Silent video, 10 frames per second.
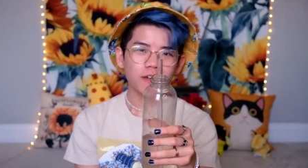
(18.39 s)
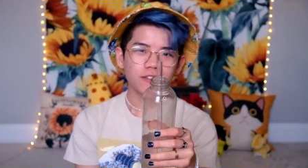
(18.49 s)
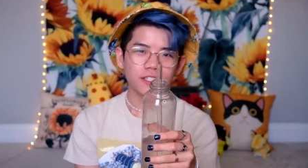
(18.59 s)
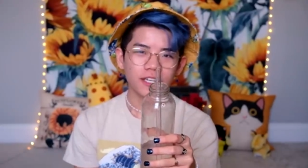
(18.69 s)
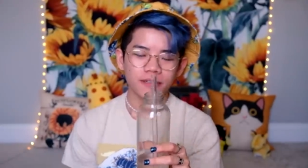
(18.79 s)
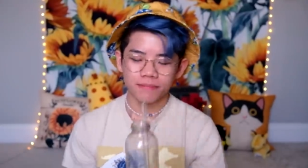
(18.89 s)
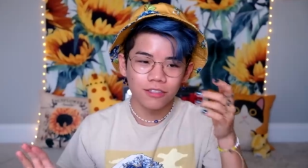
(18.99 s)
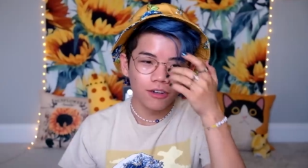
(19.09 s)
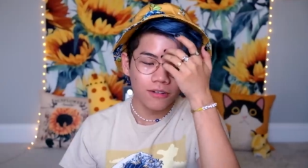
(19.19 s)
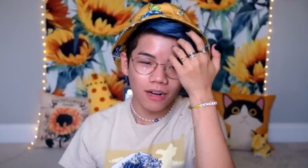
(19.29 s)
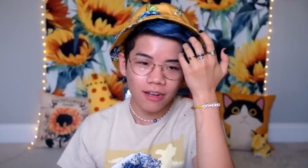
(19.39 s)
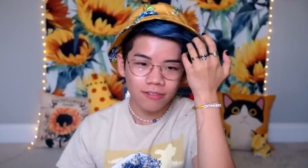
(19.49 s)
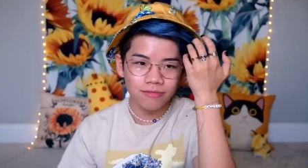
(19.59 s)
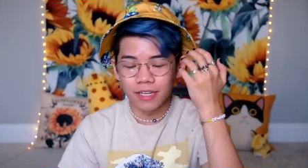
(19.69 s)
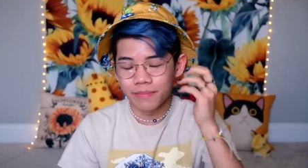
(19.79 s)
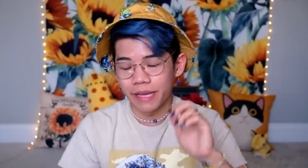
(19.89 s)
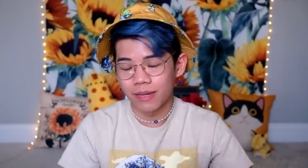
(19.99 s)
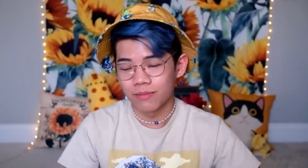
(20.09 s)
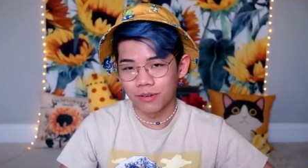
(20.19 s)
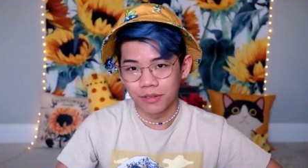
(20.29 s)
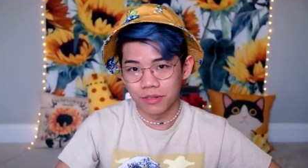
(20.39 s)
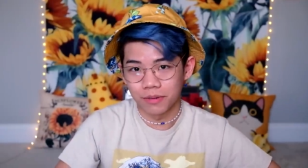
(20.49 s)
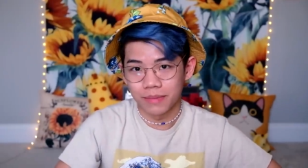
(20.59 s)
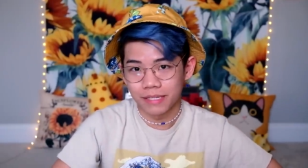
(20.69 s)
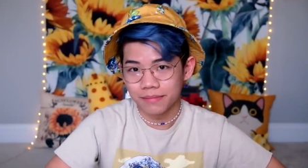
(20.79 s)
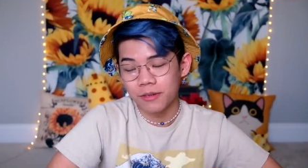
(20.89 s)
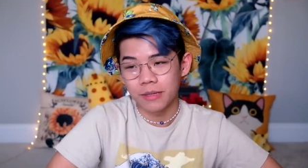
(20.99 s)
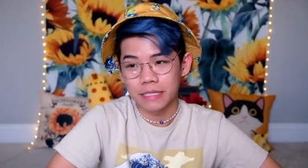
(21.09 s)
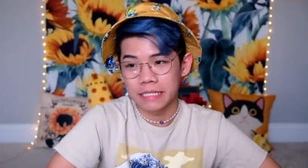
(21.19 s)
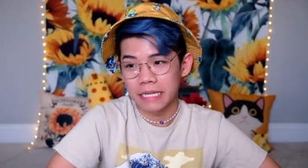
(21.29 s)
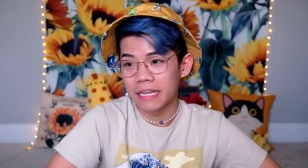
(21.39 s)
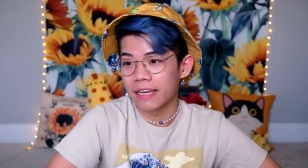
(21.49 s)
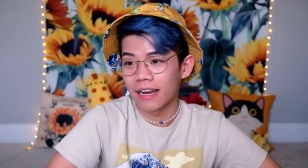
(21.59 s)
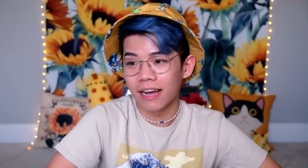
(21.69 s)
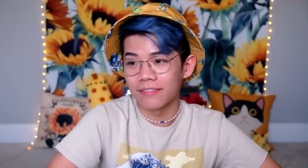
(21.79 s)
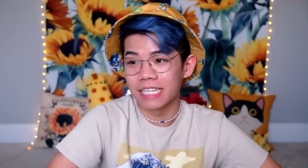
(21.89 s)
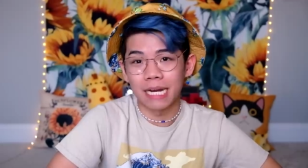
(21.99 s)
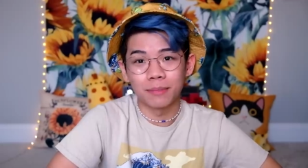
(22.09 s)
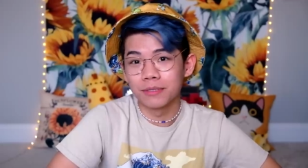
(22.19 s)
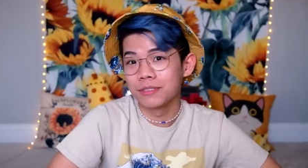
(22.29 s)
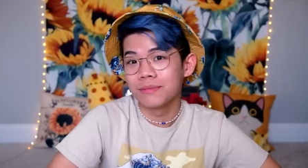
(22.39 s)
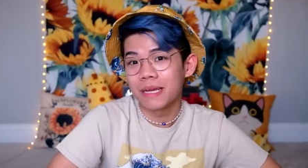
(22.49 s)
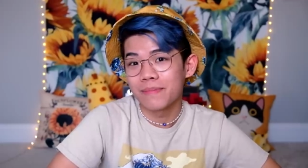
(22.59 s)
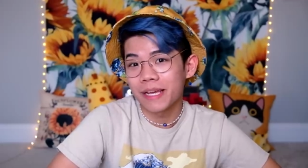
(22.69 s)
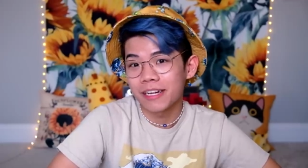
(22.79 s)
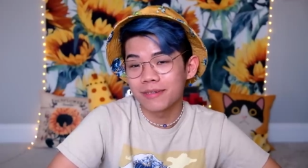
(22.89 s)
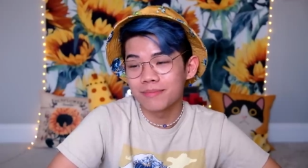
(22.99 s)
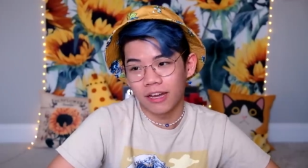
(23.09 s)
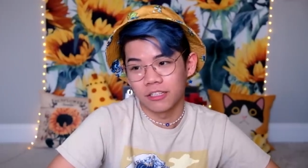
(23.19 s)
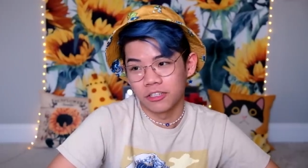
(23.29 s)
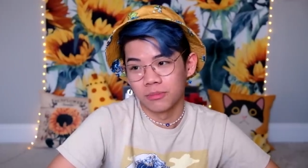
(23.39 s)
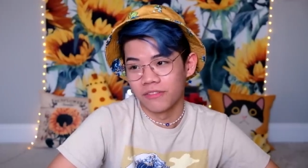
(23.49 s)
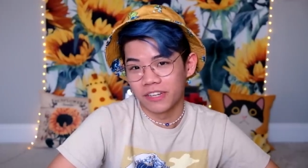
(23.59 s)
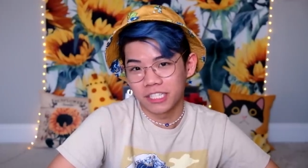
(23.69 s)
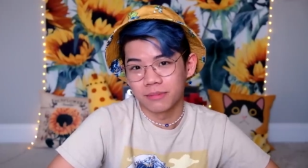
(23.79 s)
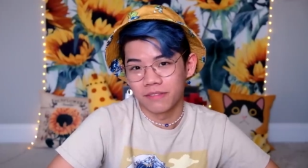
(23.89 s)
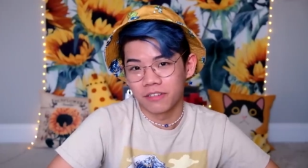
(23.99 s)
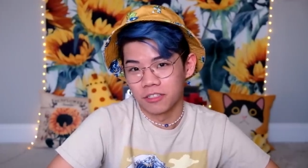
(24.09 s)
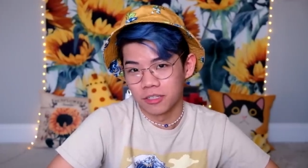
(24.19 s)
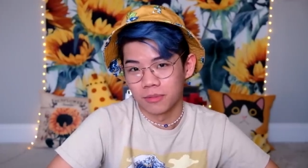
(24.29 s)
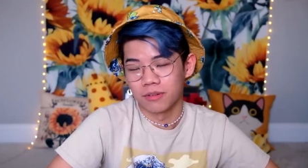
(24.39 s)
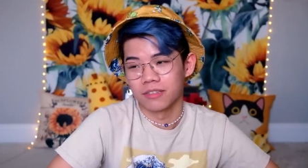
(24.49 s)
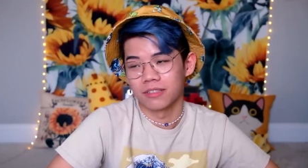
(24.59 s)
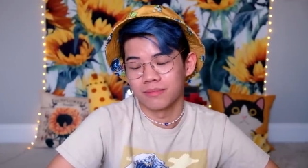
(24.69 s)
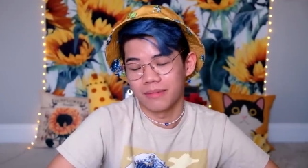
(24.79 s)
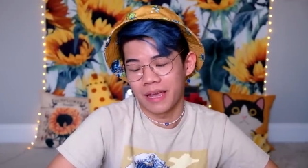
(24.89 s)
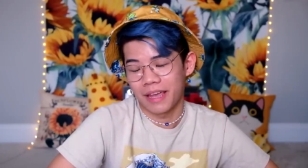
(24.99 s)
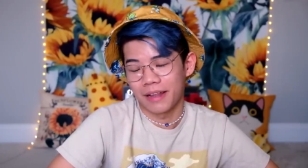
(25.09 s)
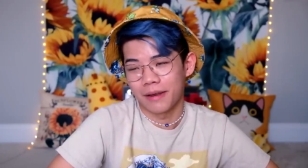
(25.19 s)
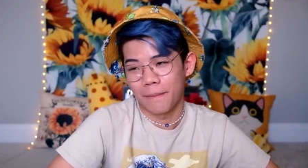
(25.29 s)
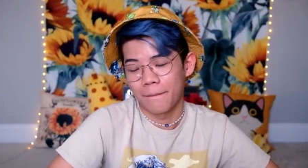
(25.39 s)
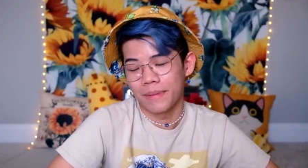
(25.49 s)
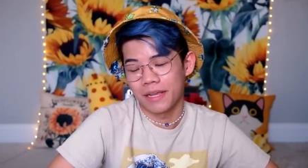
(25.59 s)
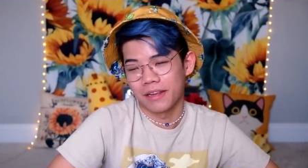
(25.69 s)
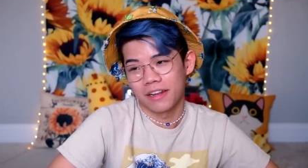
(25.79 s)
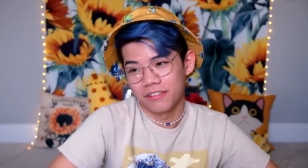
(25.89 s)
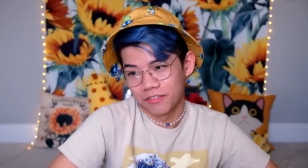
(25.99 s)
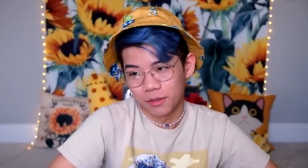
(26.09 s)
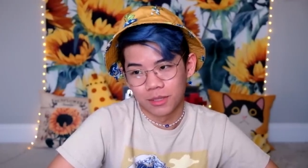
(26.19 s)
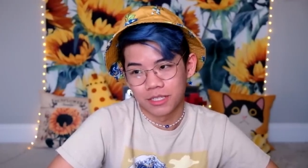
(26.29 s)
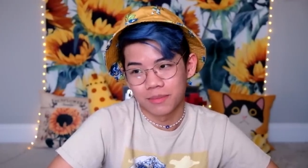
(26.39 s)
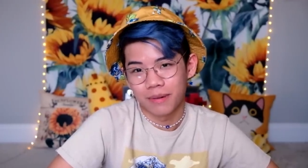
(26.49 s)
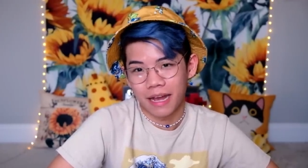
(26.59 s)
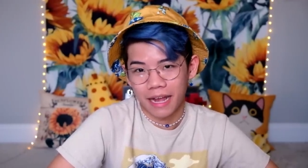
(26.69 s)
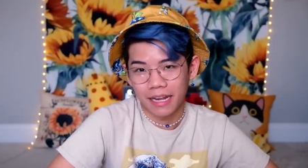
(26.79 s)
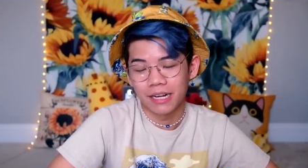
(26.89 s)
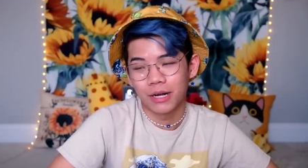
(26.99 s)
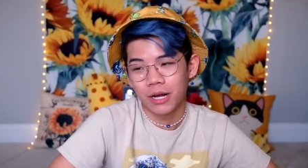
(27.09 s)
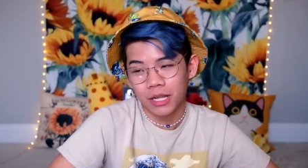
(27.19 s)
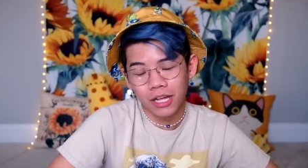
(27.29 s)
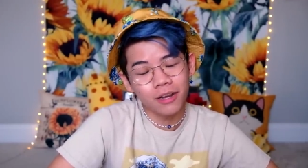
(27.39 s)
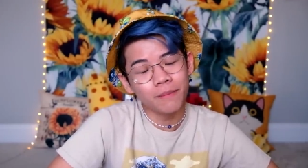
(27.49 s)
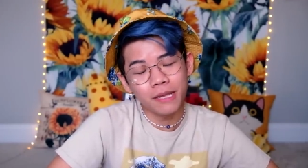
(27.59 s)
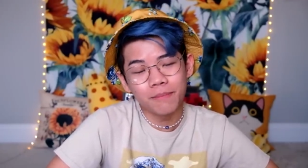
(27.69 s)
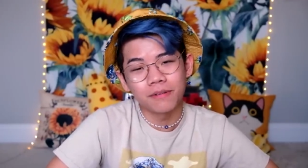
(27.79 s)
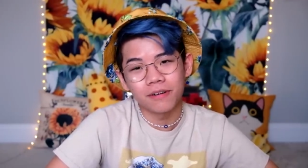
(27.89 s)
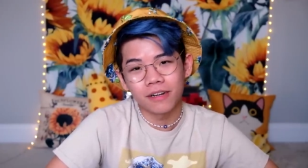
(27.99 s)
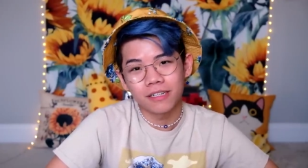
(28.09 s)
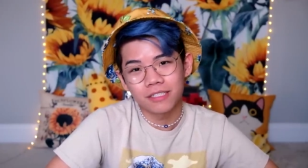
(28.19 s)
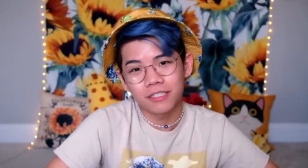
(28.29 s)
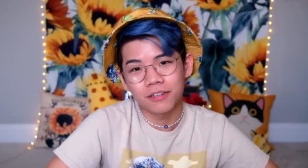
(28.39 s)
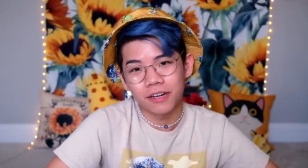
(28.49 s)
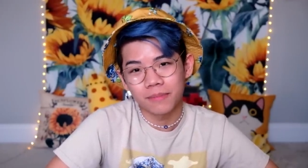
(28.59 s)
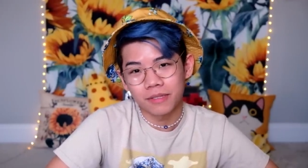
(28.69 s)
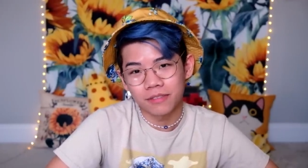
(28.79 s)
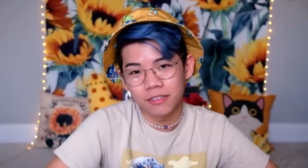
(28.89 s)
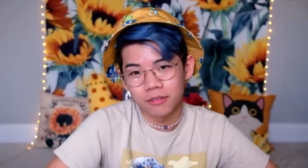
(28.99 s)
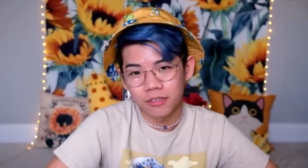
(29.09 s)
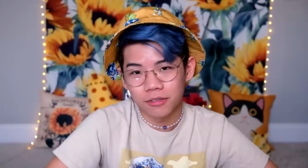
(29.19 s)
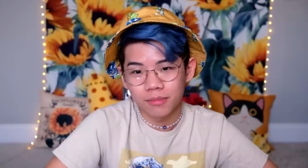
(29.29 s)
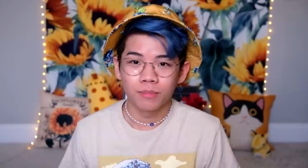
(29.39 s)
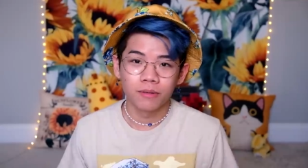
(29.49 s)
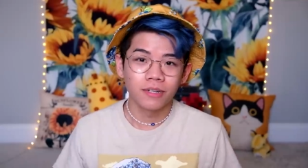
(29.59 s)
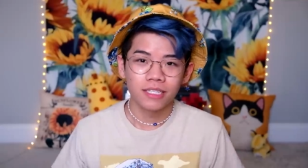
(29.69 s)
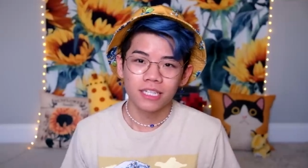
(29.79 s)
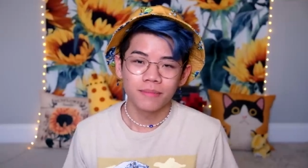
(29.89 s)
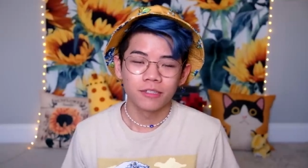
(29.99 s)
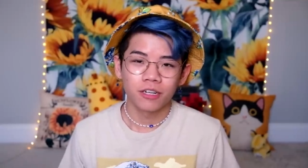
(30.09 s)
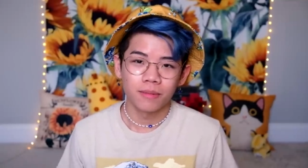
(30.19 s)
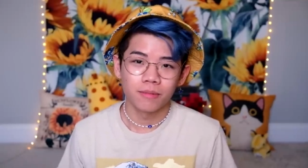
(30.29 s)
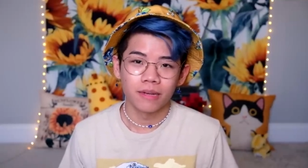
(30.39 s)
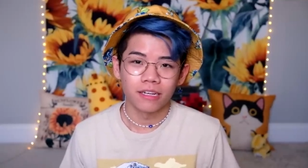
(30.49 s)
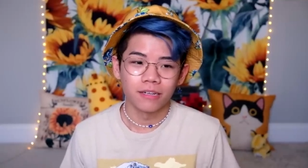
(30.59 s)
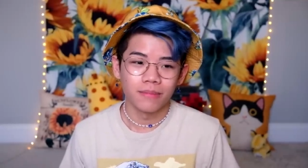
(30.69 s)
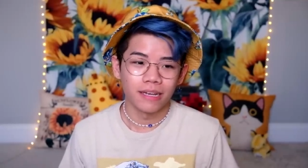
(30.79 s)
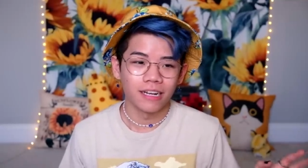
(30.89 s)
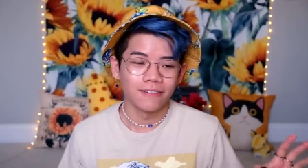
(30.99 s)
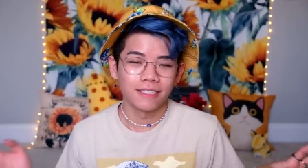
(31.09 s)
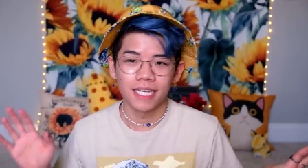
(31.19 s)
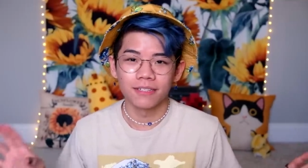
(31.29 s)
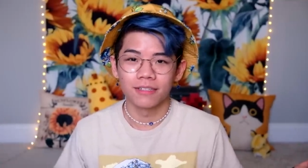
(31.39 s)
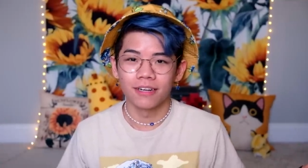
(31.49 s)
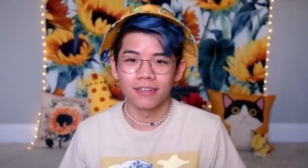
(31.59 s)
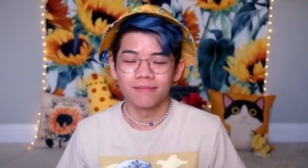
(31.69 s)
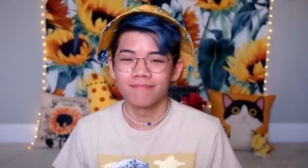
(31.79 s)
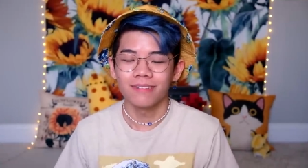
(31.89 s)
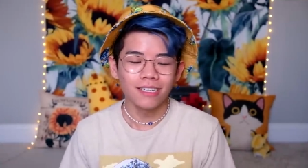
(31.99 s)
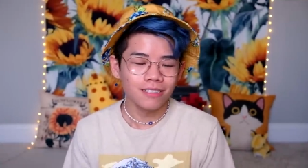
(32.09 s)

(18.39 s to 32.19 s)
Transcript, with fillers: water today? So I've done makeup for a little bit. You could say that I've dabbled in makeup. I too am a victim of consumerism and being influenced by a lot of people on Instagram and YouTube. But recently I've been trying more makeup and I've settled on